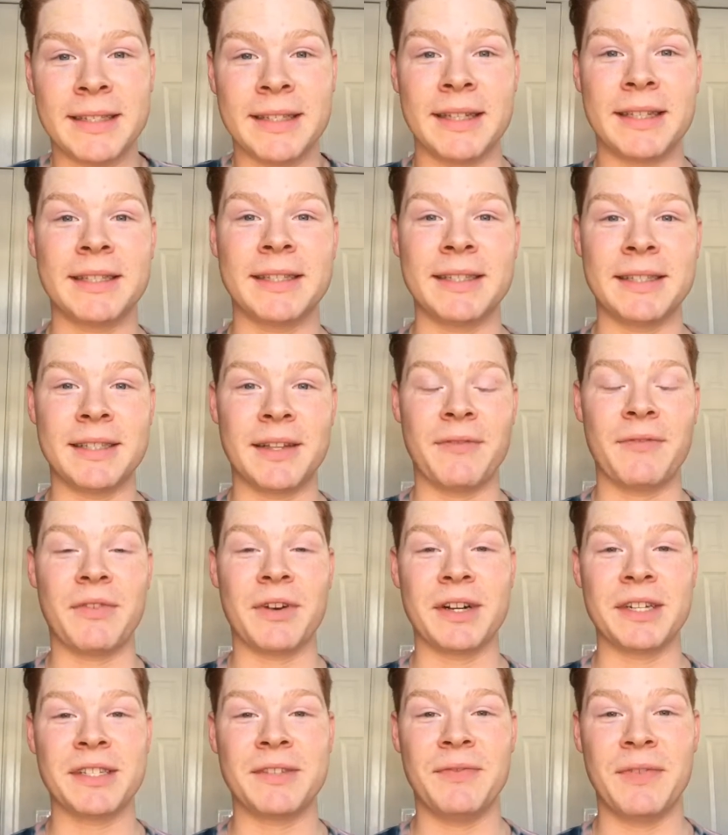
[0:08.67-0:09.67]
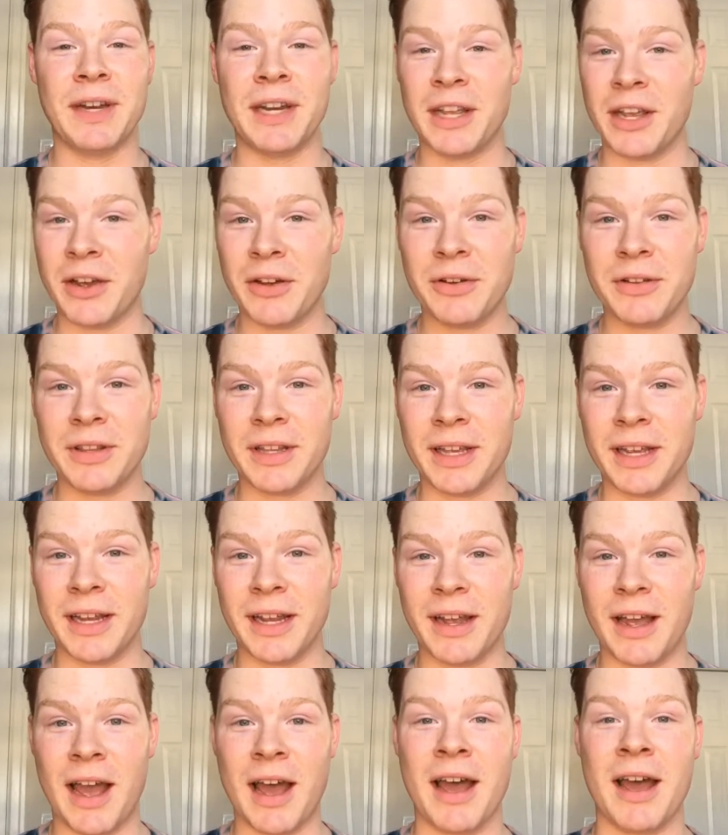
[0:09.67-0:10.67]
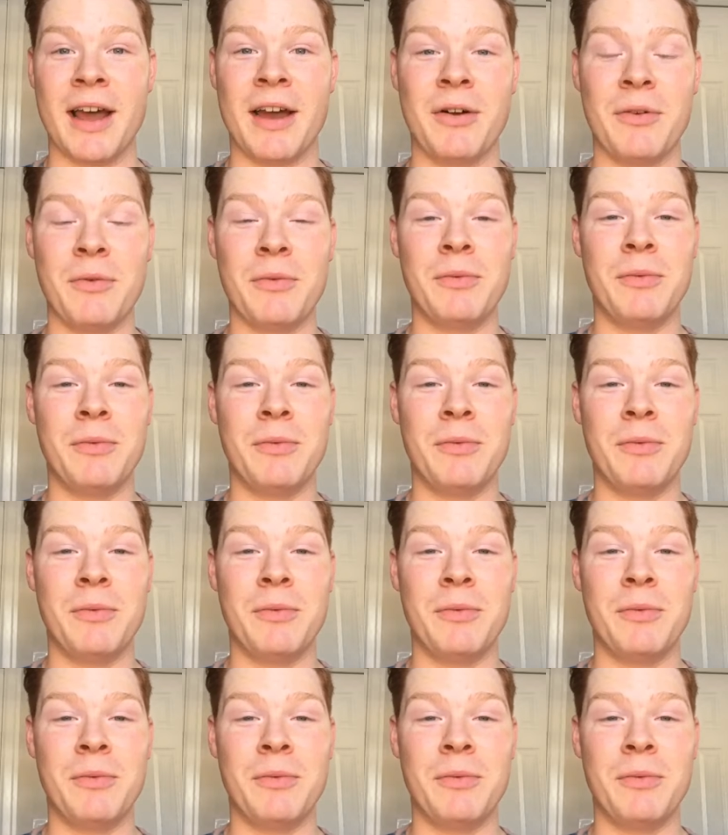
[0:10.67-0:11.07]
and this is the first video that